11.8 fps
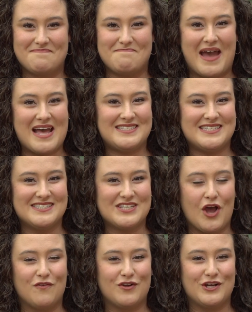MASN's
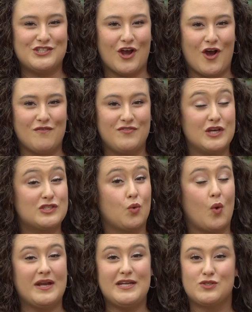coverage of the
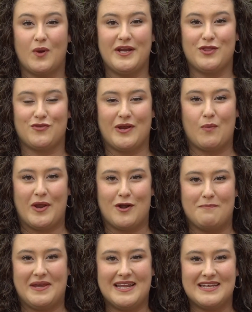2023 winter
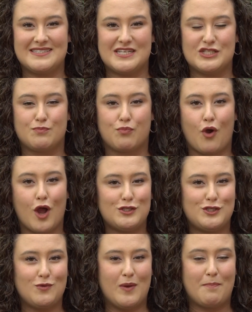meetings is brought
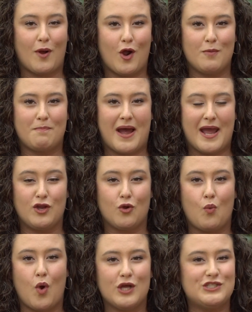to you in part by your
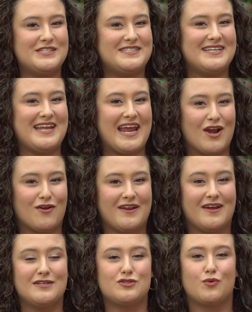Washington
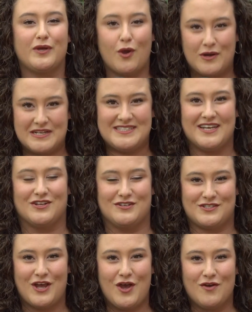area Toyota
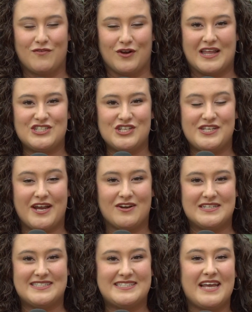dealers. For
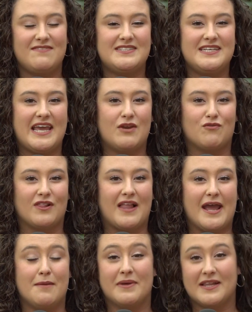legendary safety and
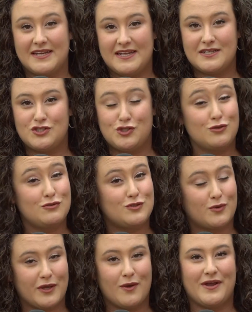reliability, choose
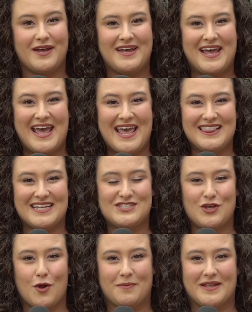Toyota and
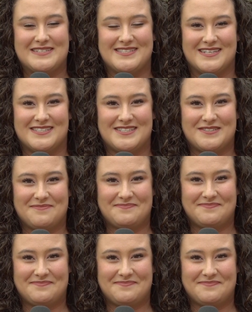let's go places.